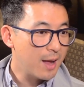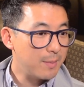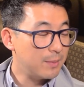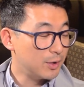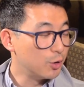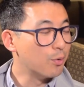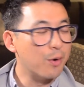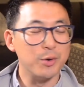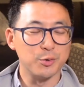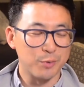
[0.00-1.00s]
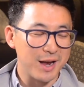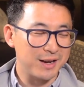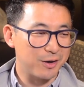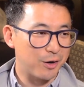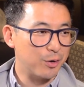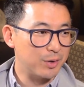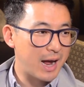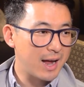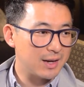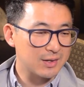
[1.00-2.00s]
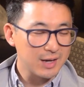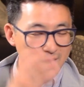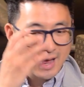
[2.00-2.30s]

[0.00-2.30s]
maybe do what was right in our own eyes.